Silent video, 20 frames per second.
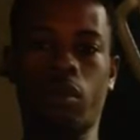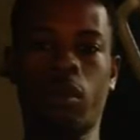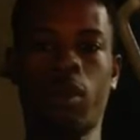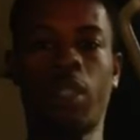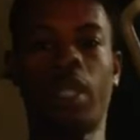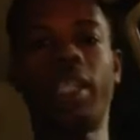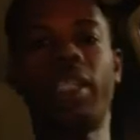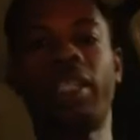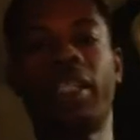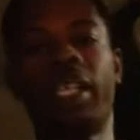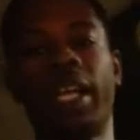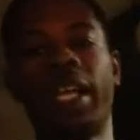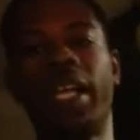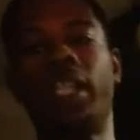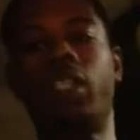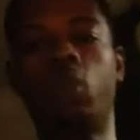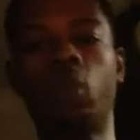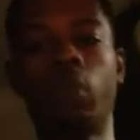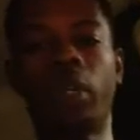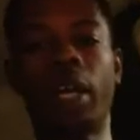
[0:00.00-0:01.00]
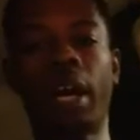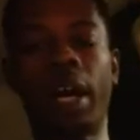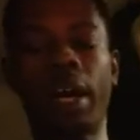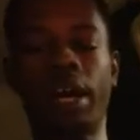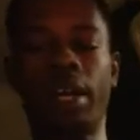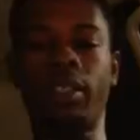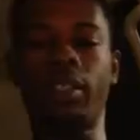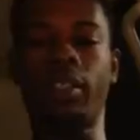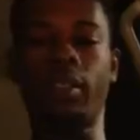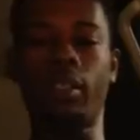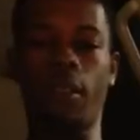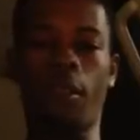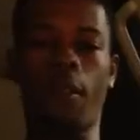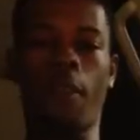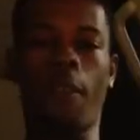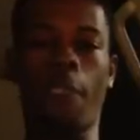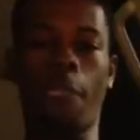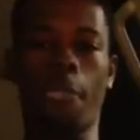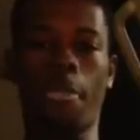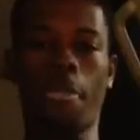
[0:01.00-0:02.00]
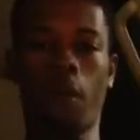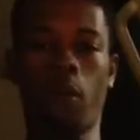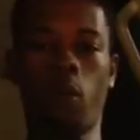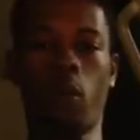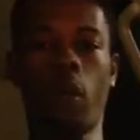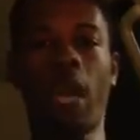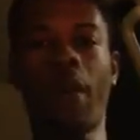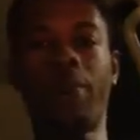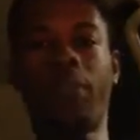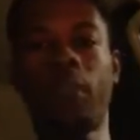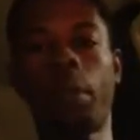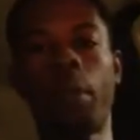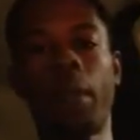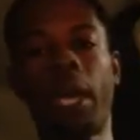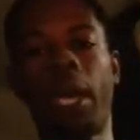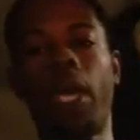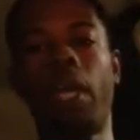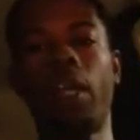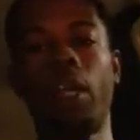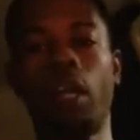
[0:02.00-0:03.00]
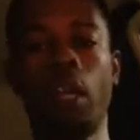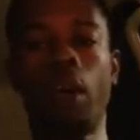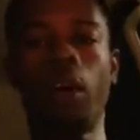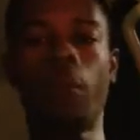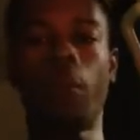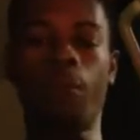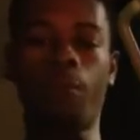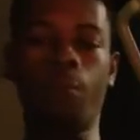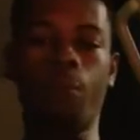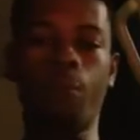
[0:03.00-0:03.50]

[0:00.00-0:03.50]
Let's get it, you guys. We have to man up.